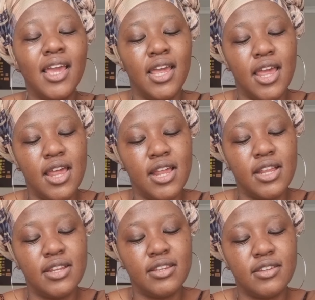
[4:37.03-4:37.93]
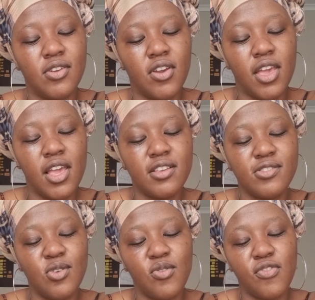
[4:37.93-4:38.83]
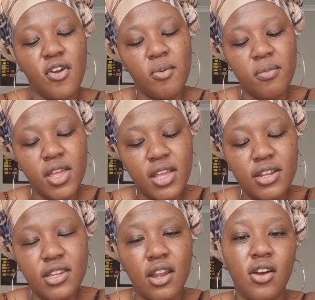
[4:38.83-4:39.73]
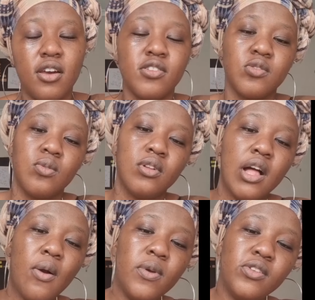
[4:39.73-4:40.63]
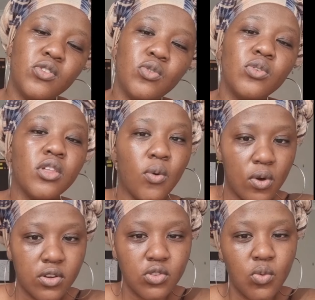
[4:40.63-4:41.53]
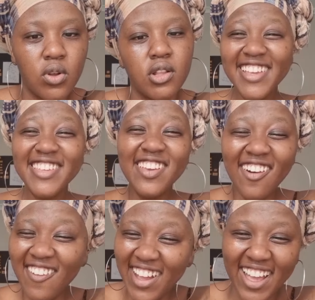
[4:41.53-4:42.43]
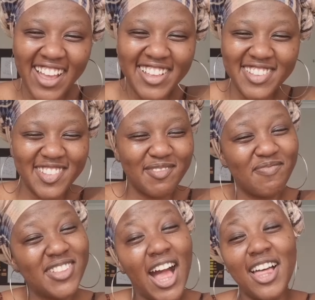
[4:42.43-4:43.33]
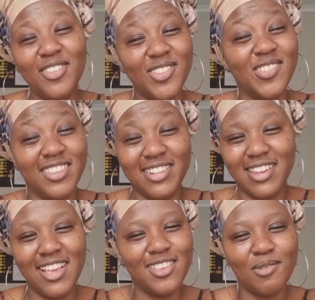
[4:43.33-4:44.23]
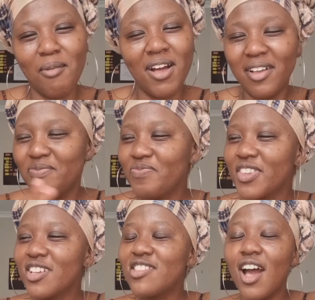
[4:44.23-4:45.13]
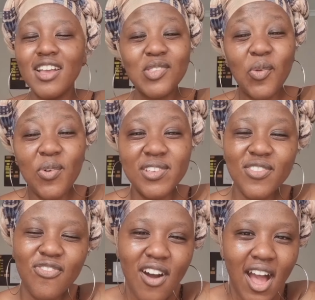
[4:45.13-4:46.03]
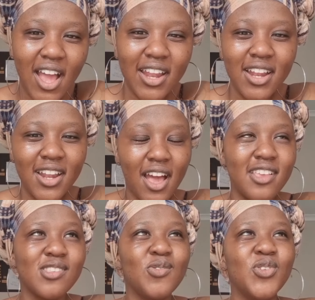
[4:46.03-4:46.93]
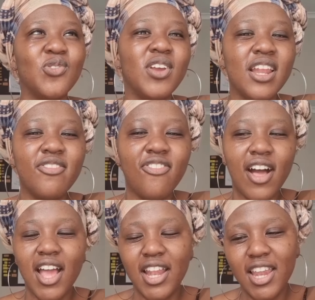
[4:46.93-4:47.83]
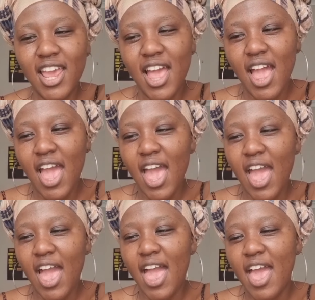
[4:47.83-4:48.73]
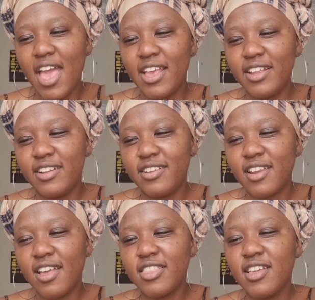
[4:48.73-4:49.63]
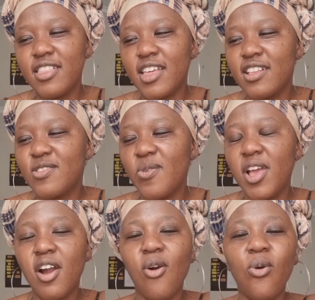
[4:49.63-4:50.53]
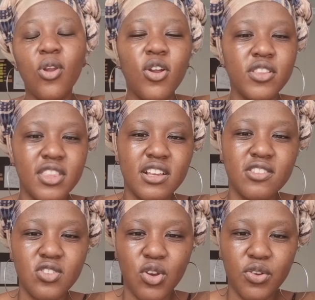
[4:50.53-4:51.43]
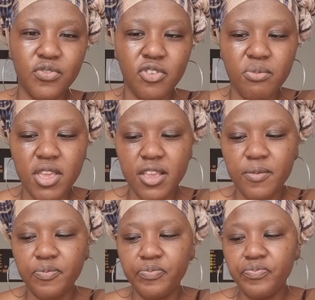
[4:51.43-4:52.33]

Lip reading: And okay, so from the law school, I went to the work school. Yo, guys, those were the days, baba. So high school was fun. High school was really fun, and I think that's where a whole lot of things started for me.